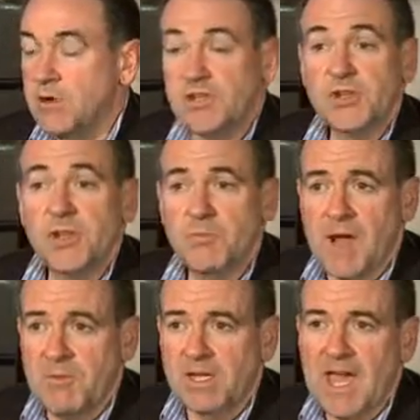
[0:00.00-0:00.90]
President
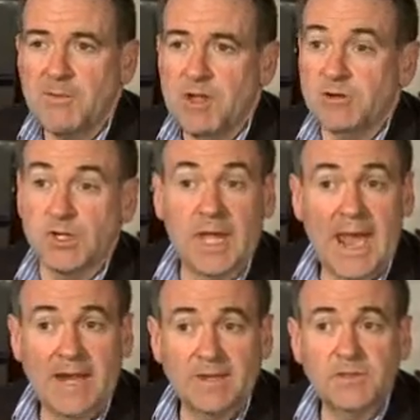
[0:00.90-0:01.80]
Obama came here as a
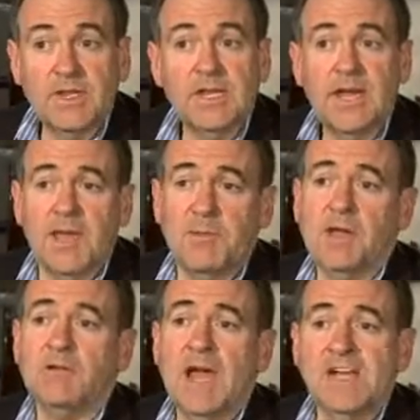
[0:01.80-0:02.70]
candidate, then he came
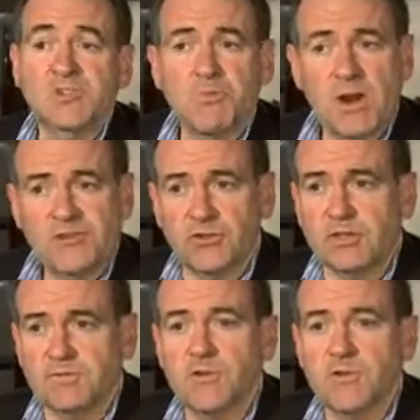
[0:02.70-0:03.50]
here as president,